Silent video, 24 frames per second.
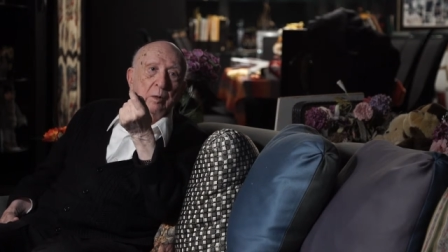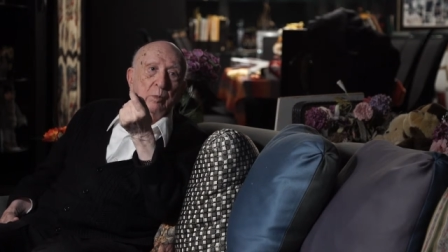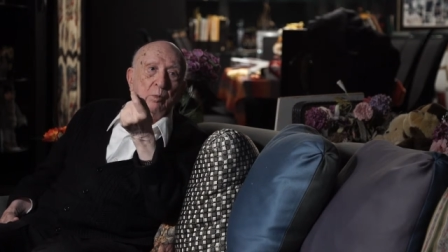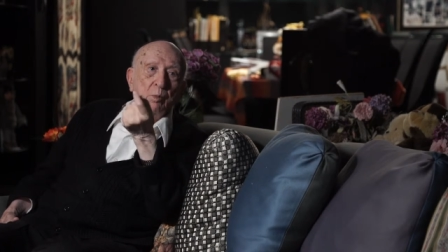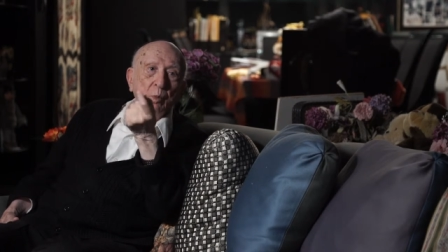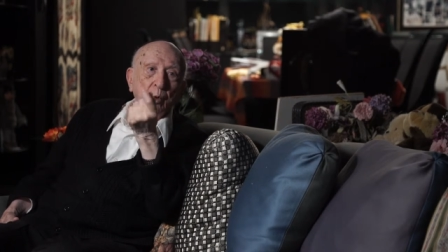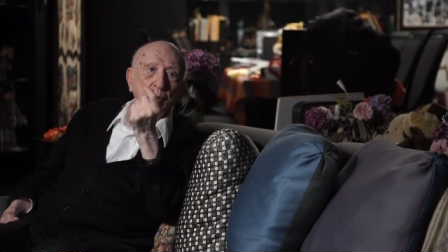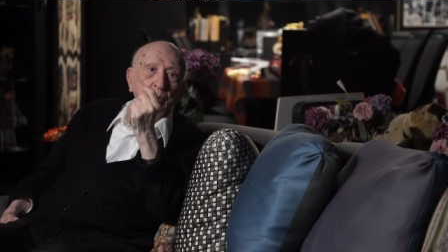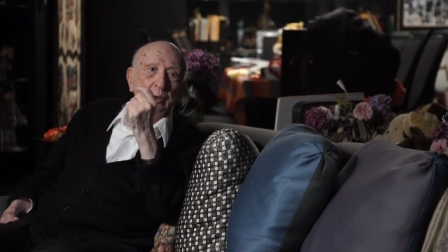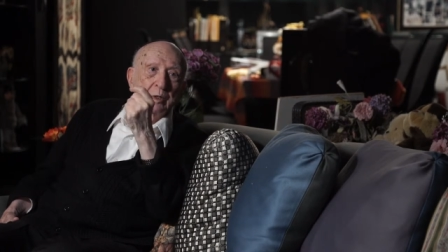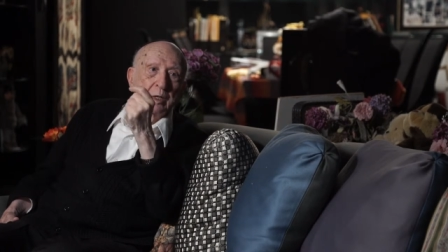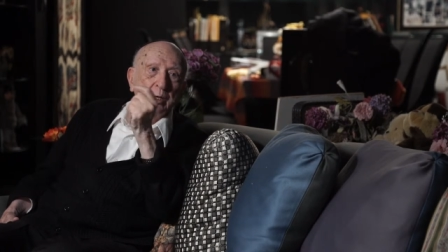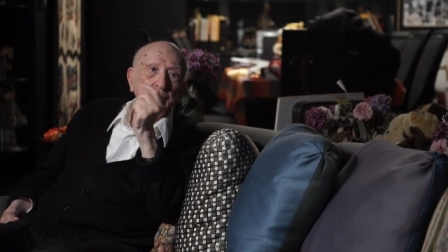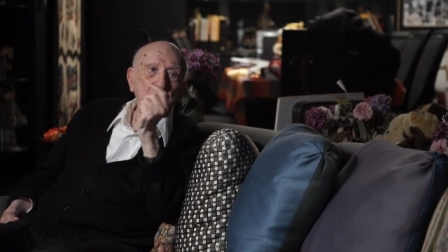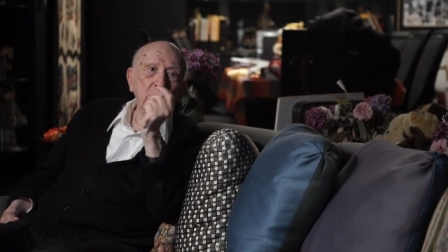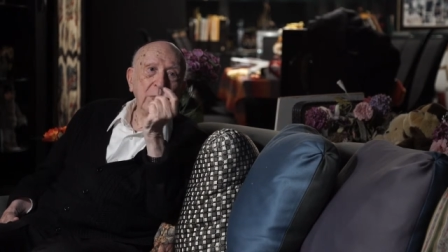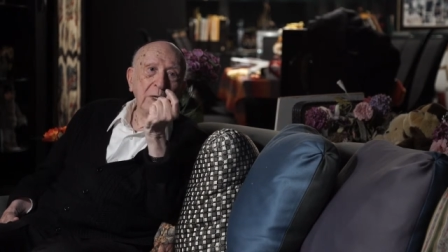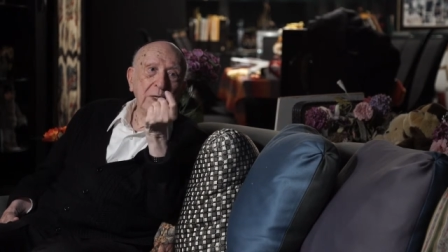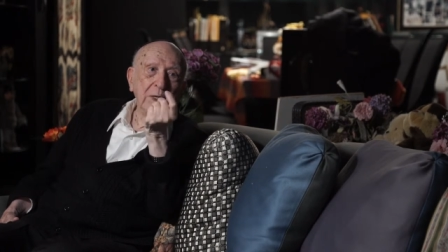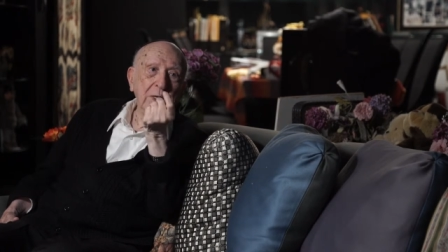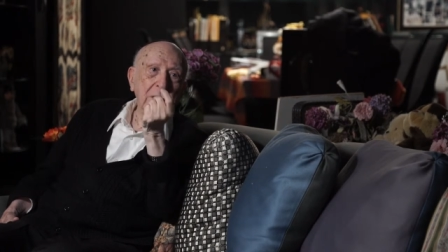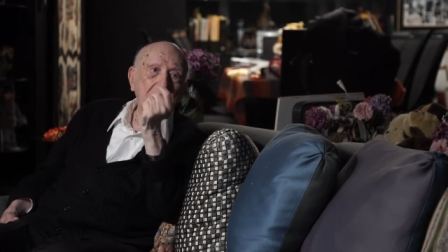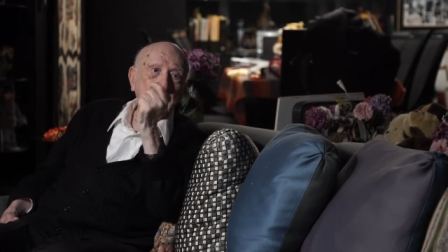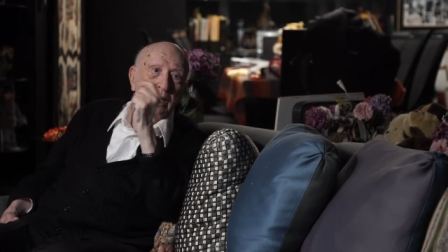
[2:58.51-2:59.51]
more than
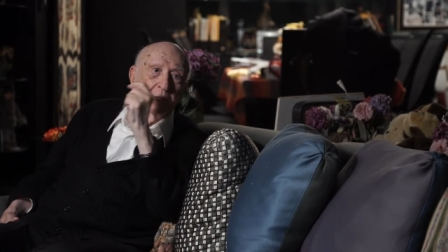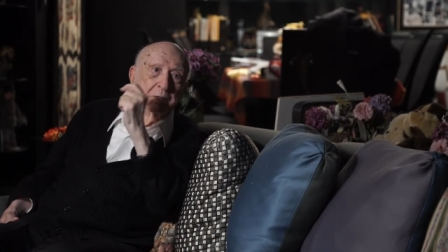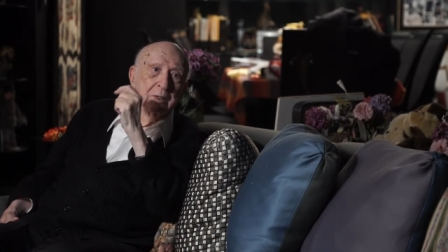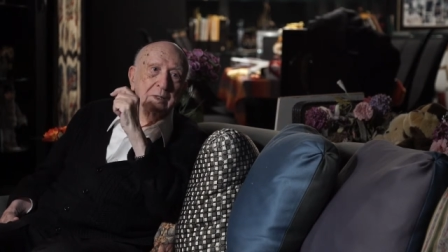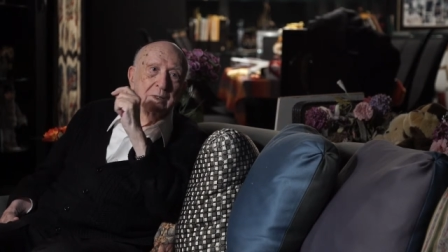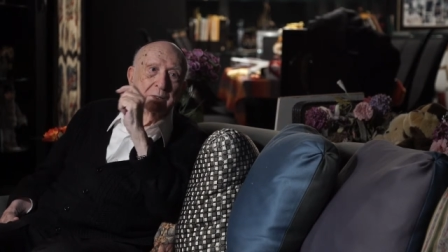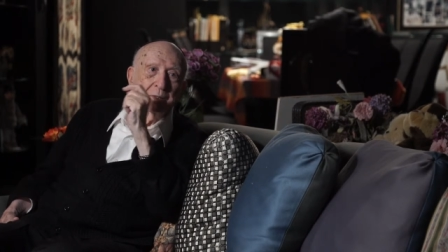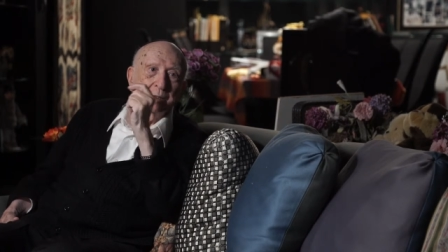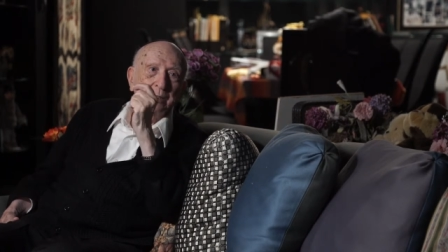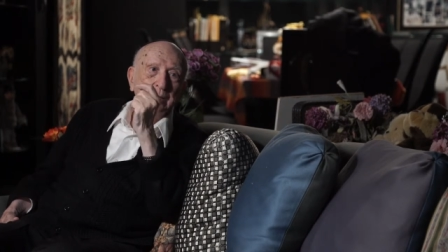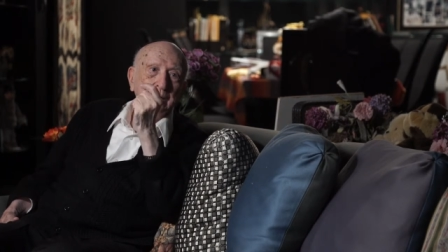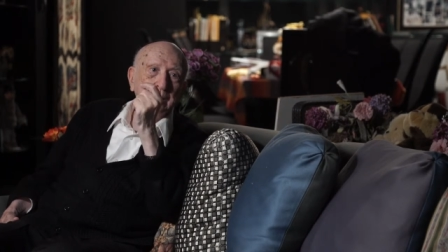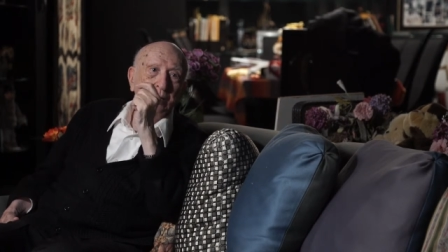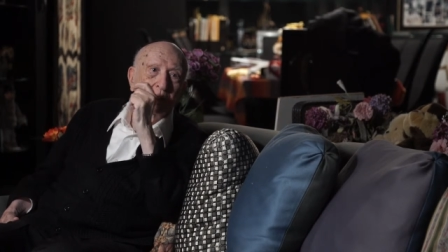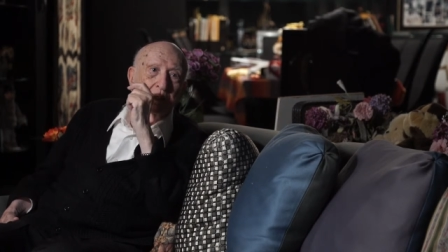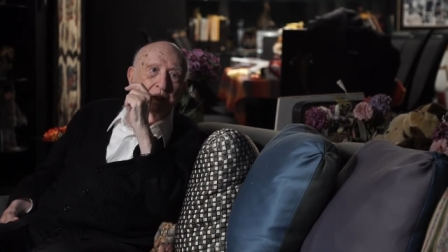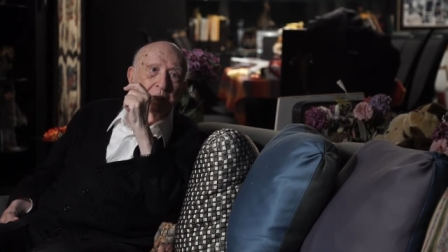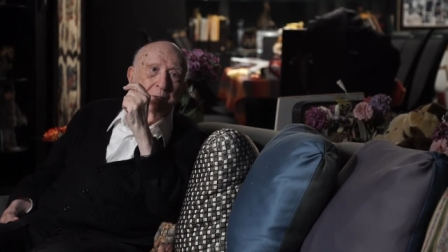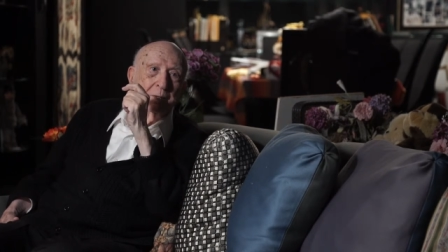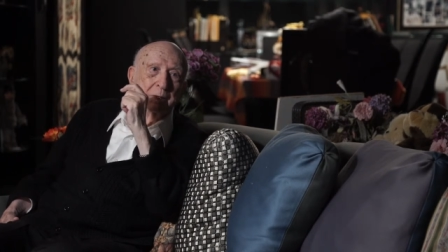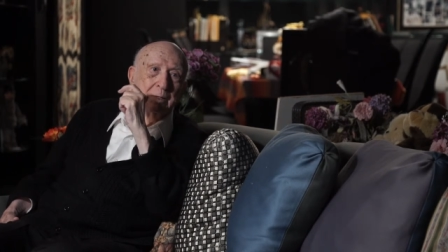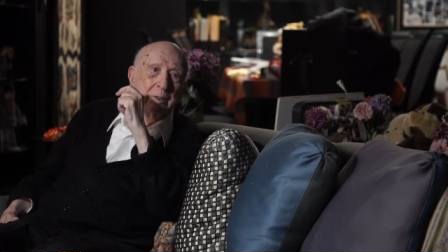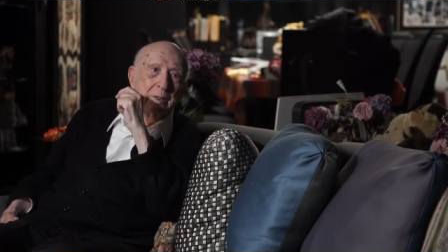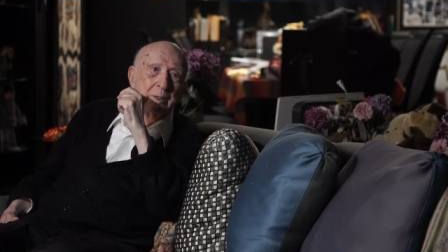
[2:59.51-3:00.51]
many others
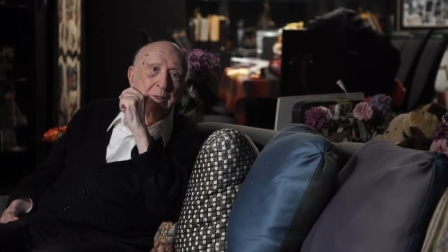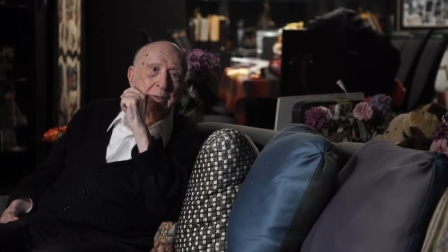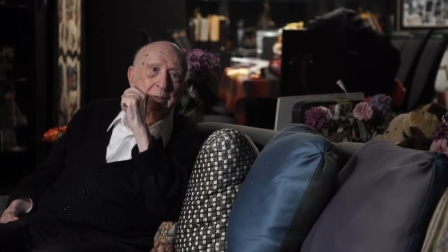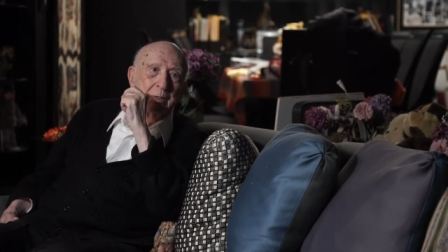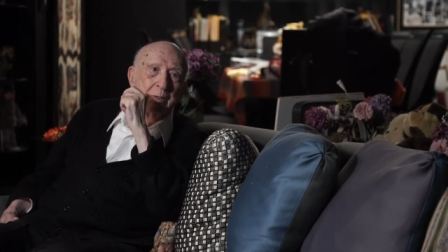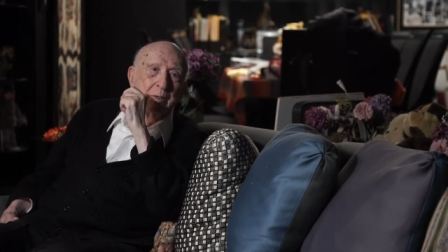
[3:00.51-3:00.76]
indeed.